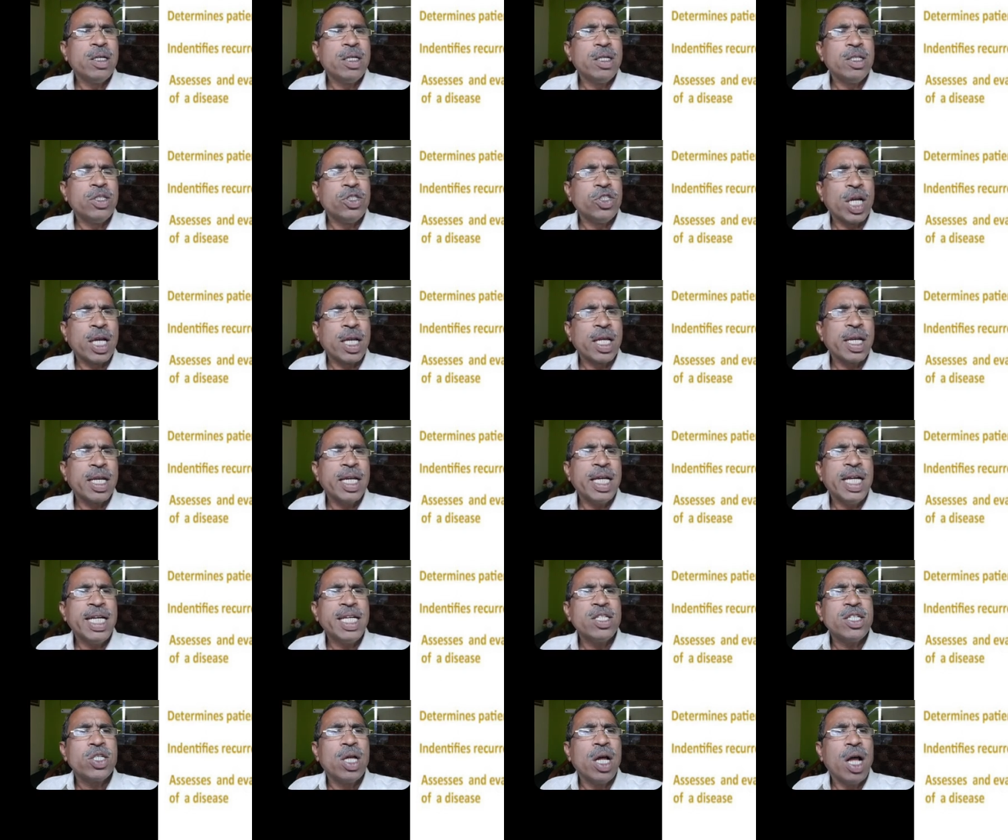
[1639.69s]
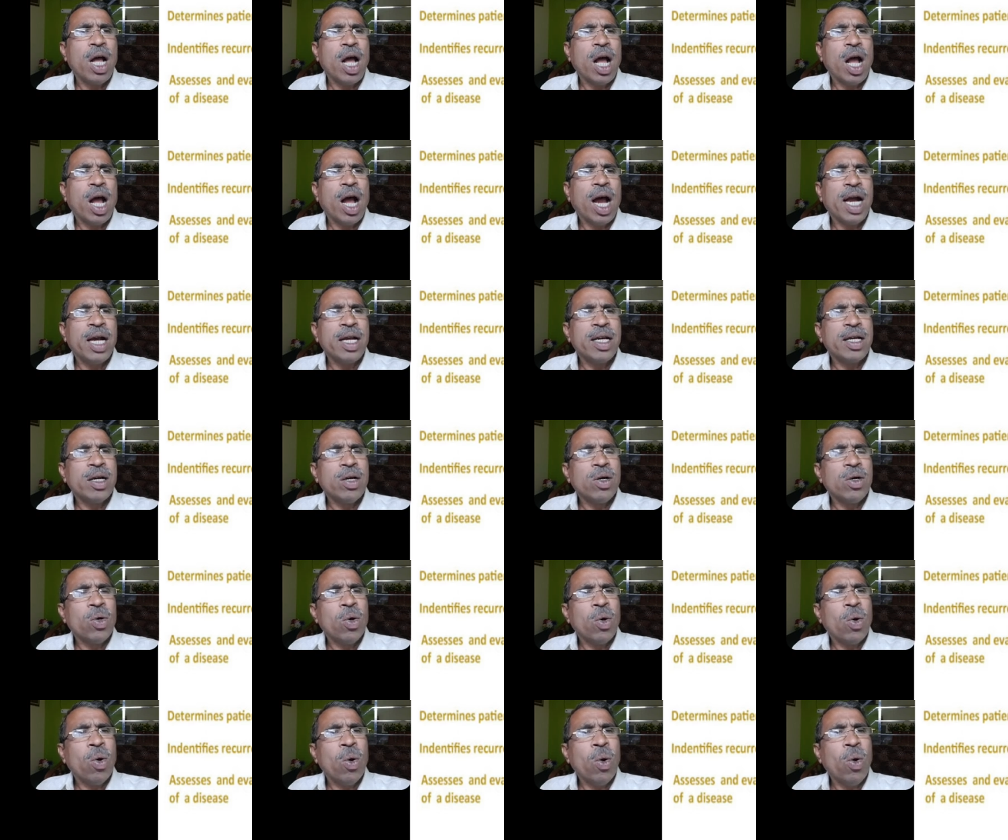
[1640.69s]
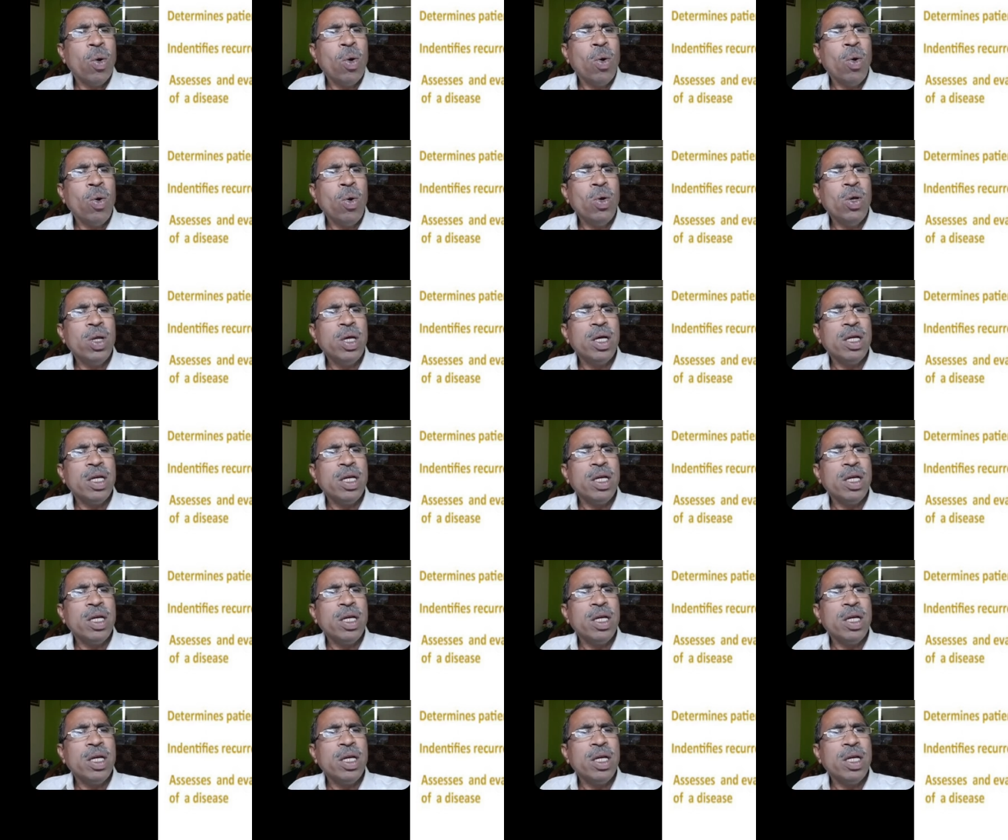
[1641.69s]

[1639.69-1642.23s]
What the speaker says: generates and whole